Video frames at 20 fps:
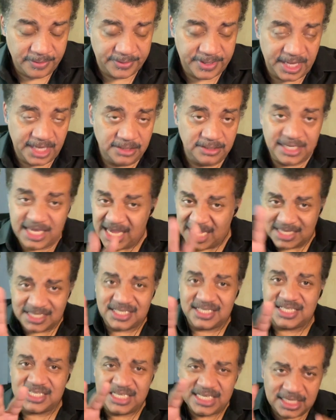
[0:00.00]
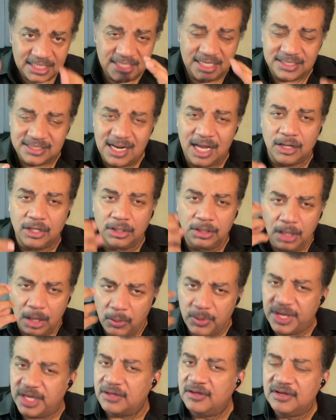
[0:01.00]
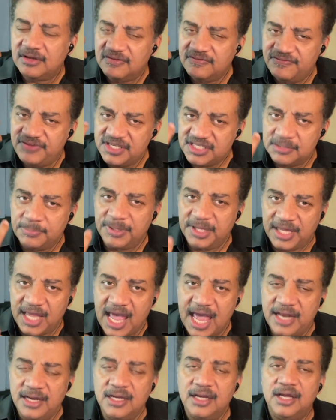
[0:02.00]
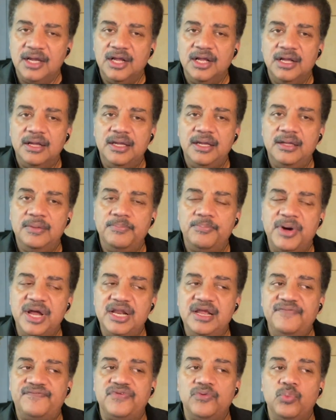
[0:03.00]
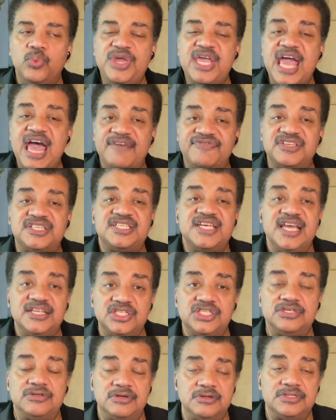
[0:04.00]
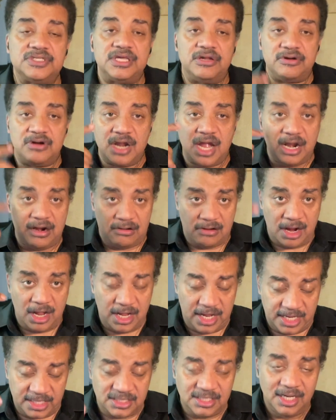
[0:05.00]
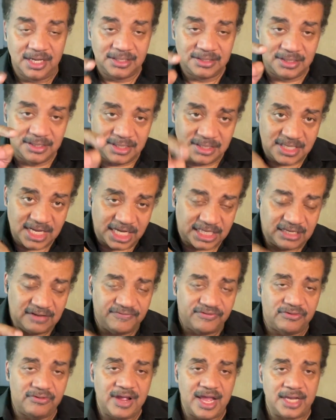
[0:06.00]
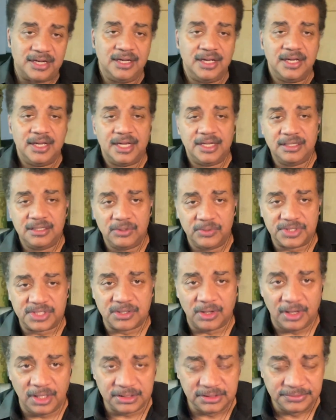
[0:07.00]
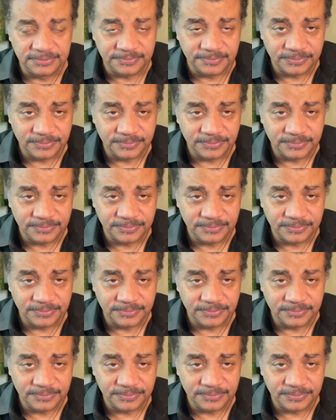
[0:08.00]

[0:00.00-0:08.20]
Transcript: Okay? You can't see it, it's not glowing visibly yet, but if we have sensors that are not our eyes to detect infrared, you know what it's called?